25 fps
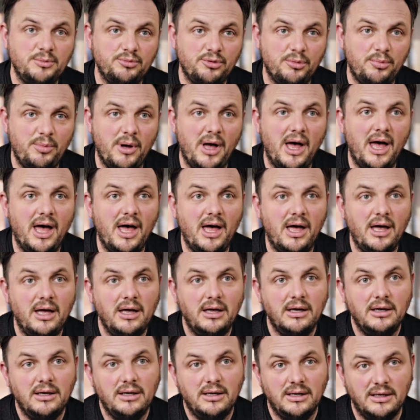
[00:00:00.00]
prepare,
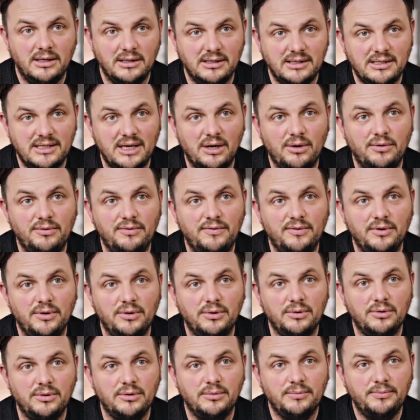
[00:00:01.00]
and sell
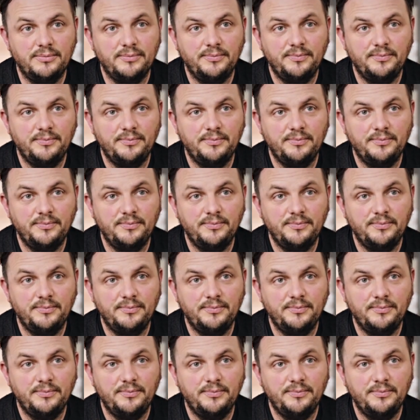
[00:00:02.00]
food.